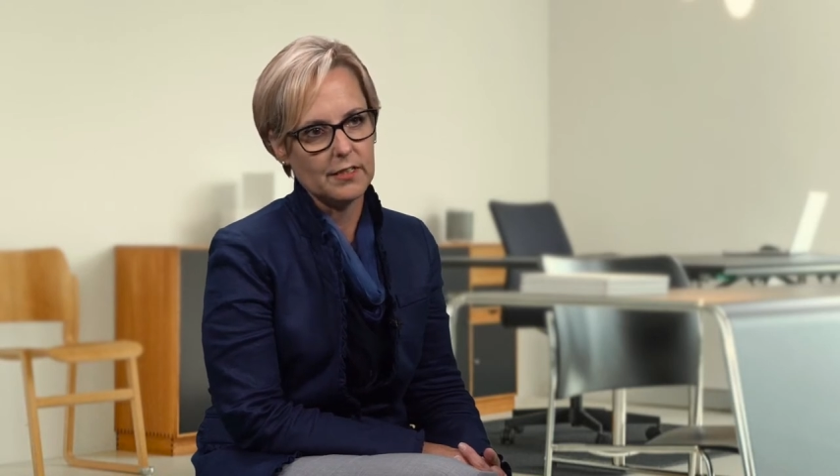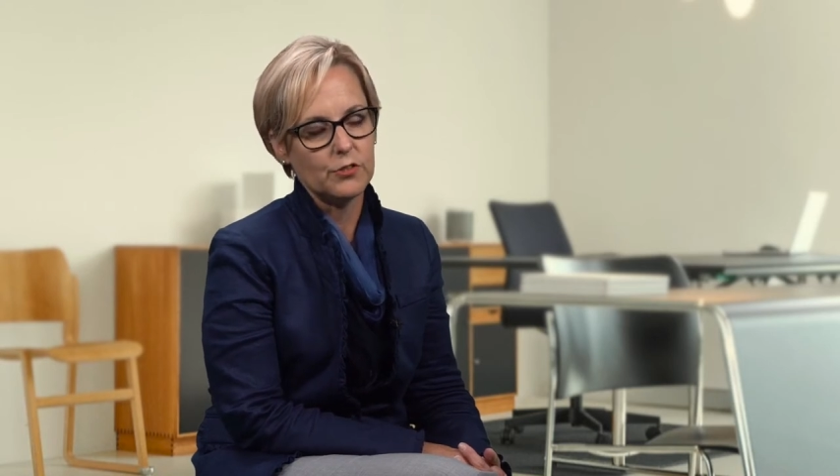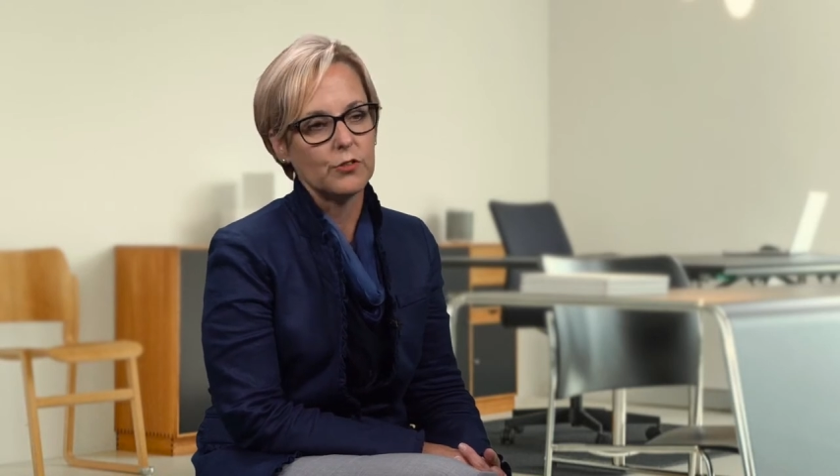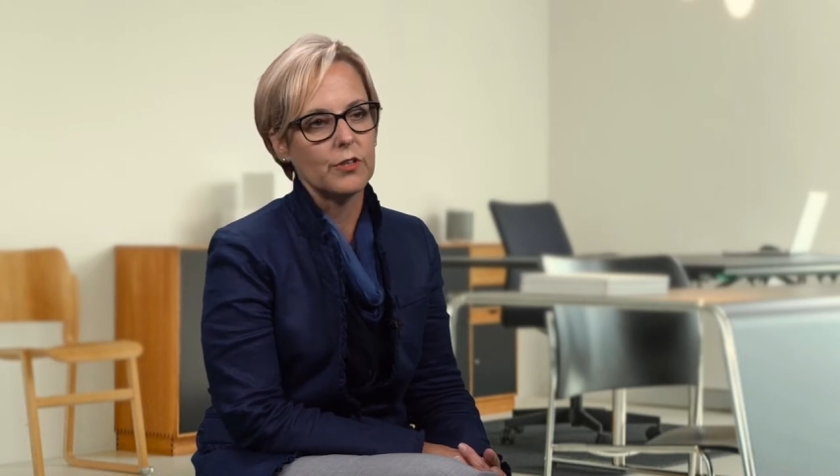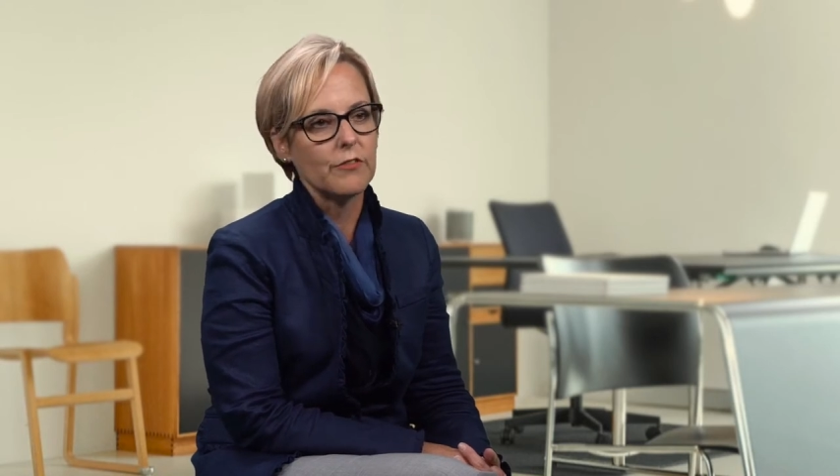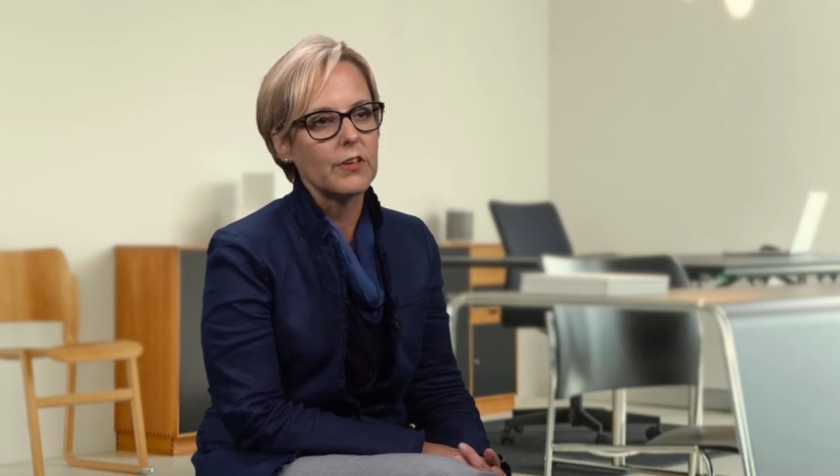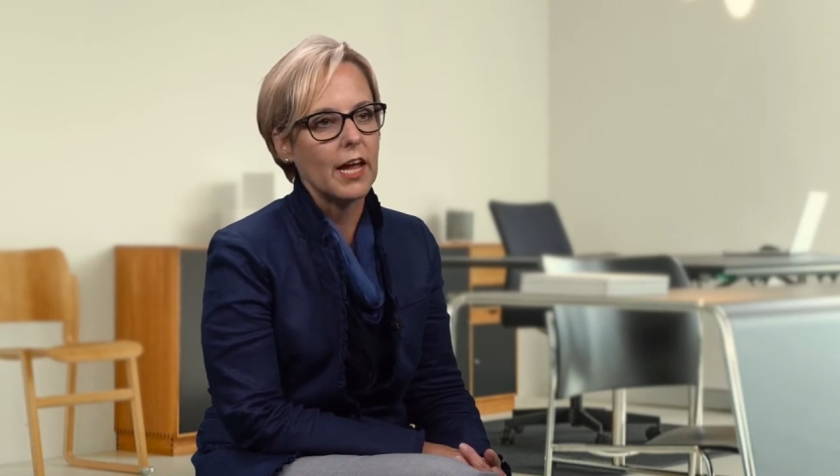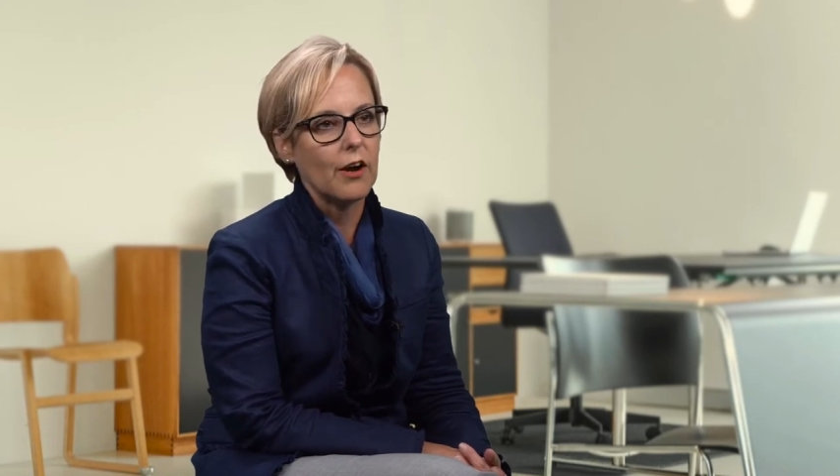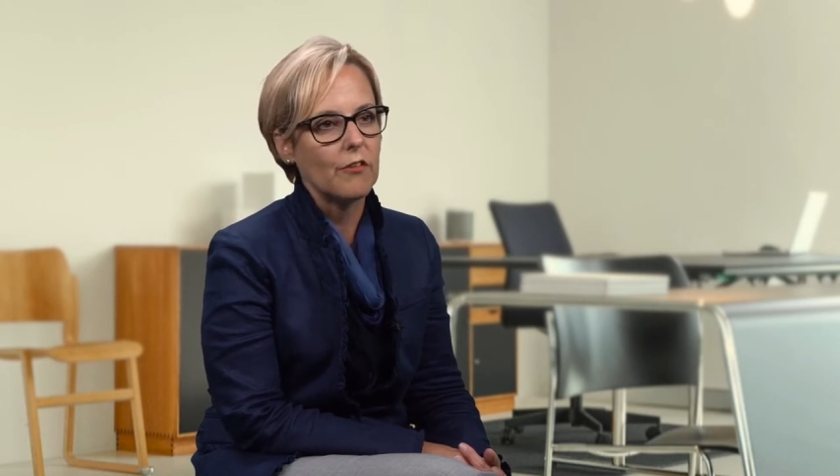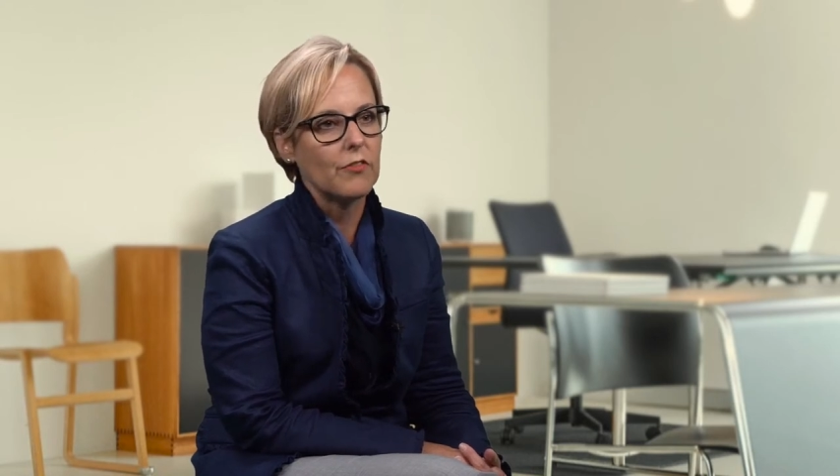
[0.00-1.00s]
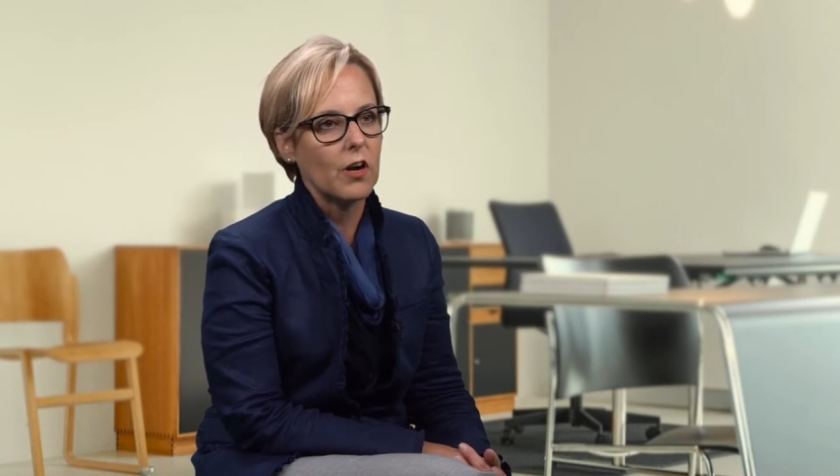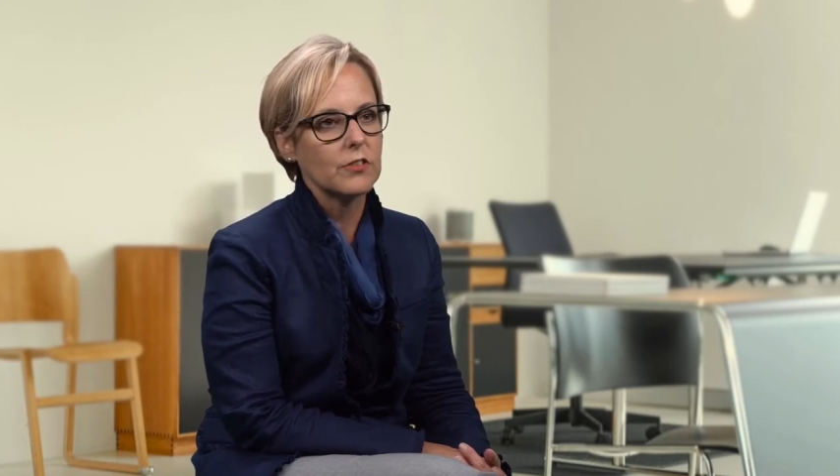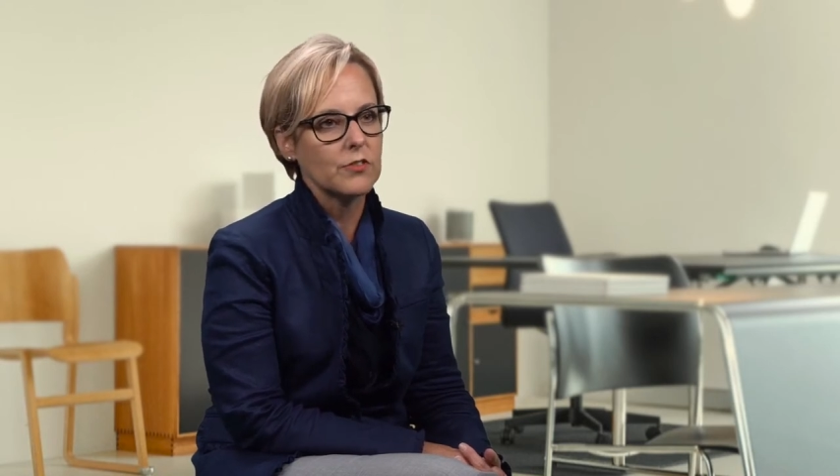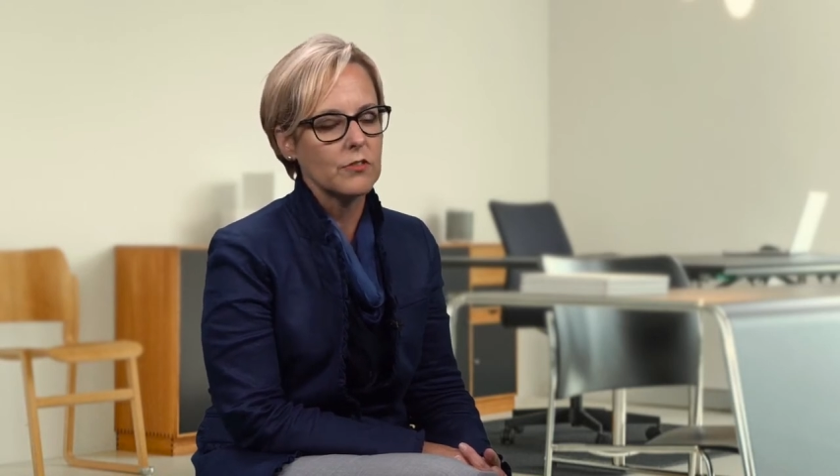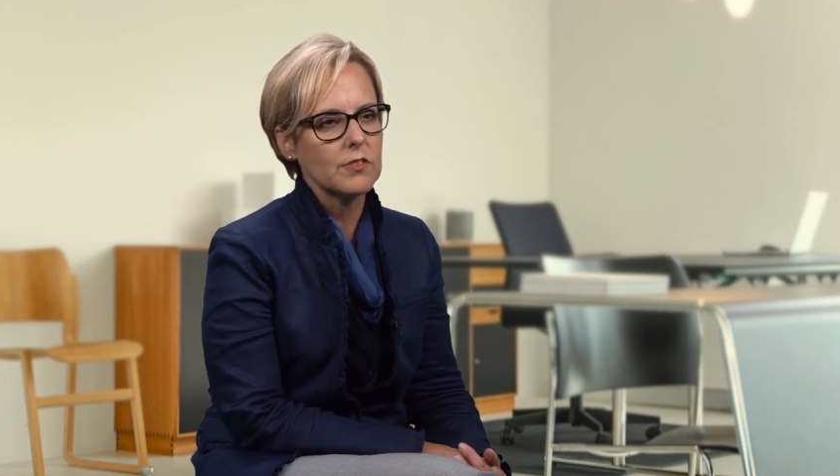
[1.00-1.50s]
a duty of care for our
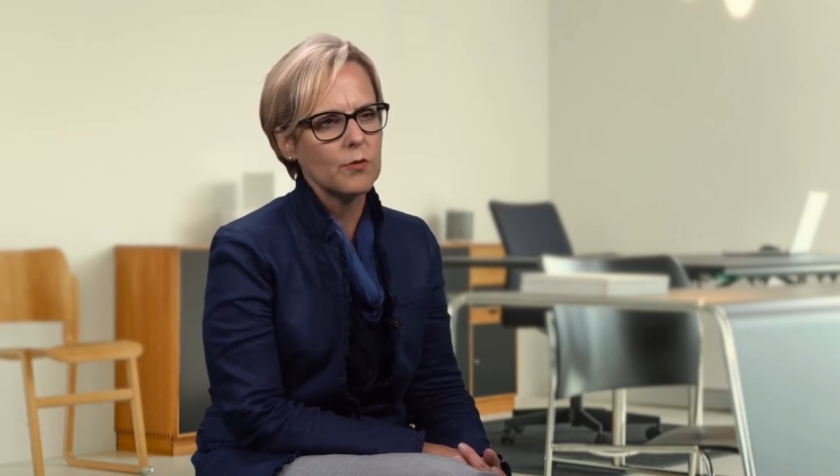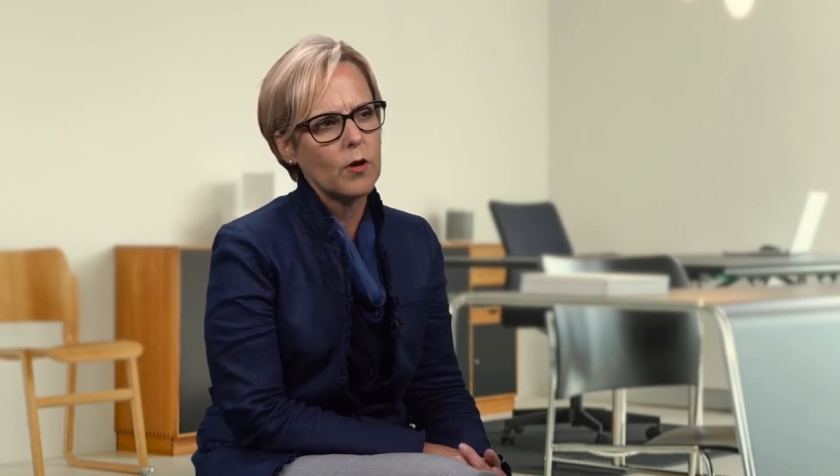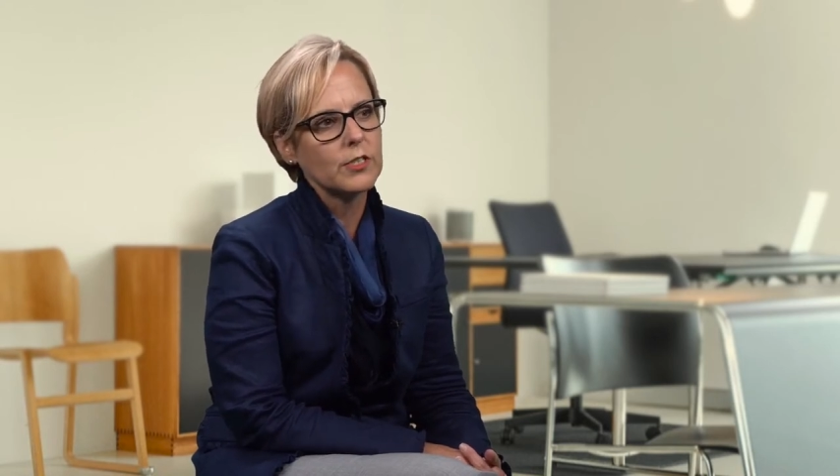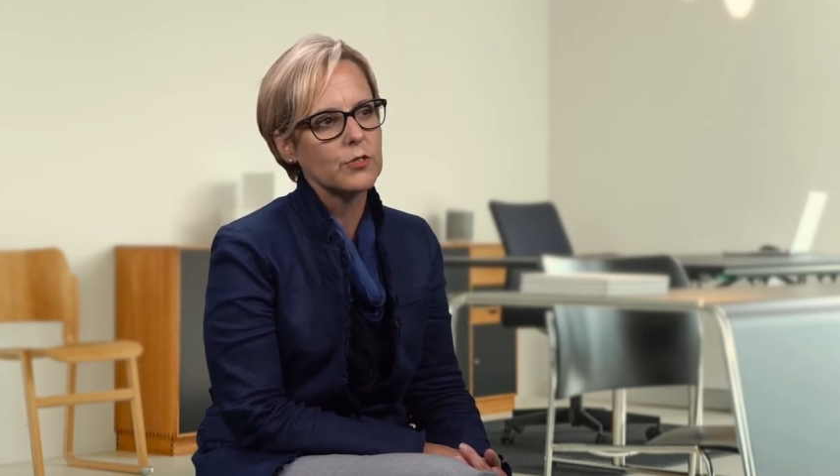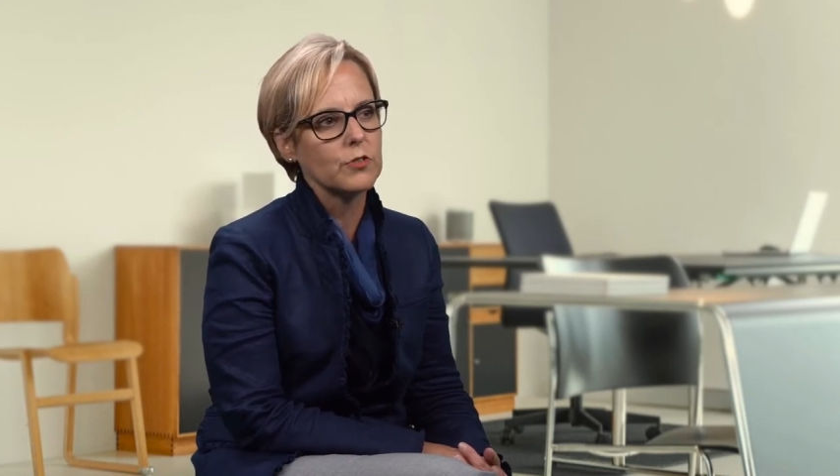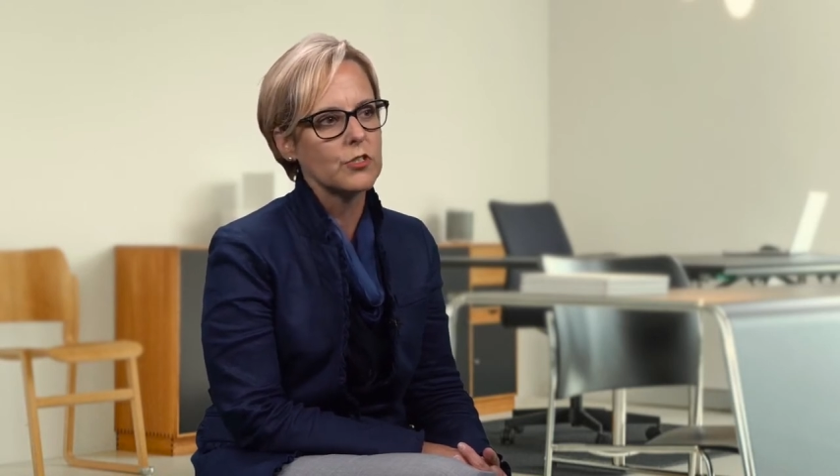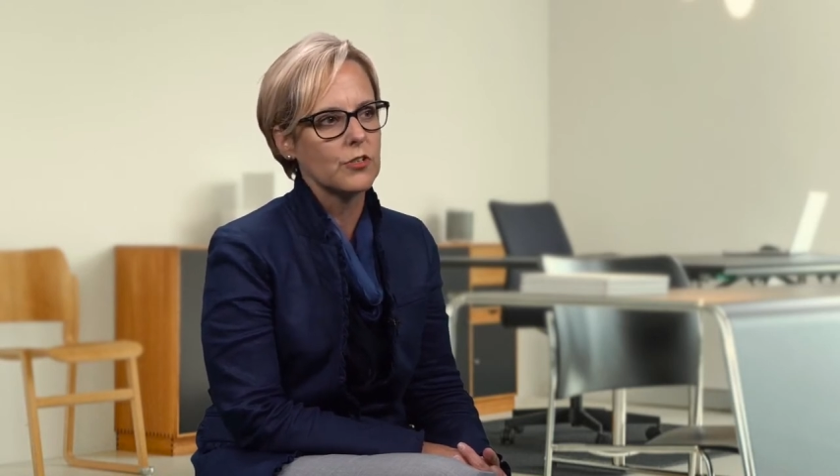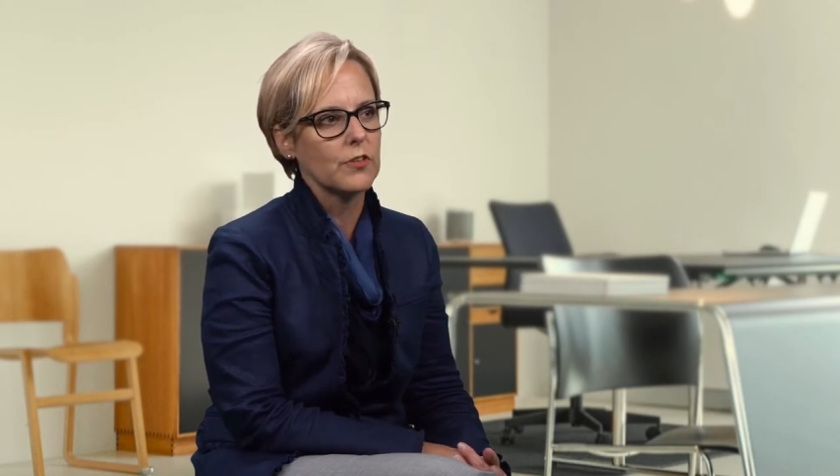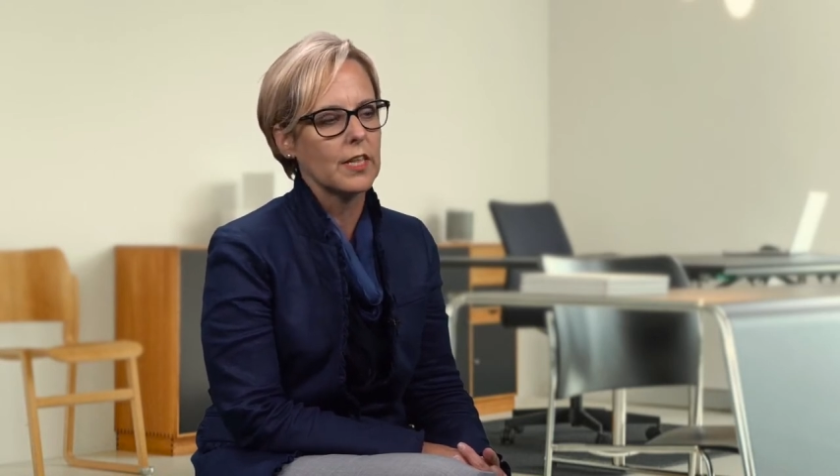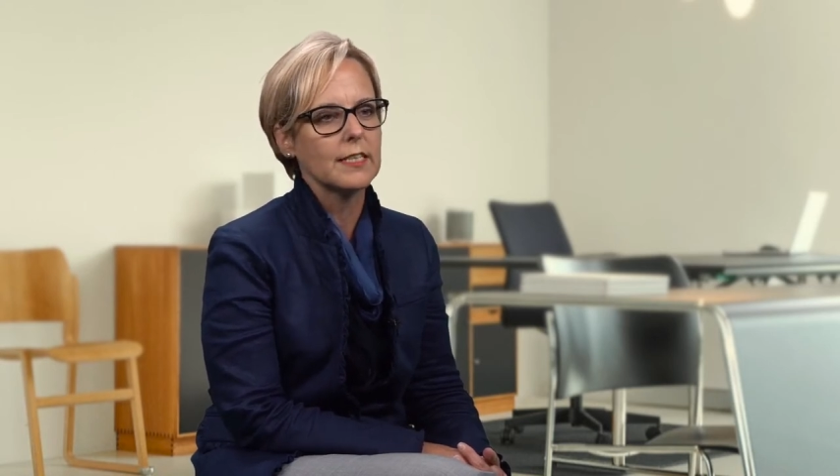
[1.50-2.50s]
students and want to ensure that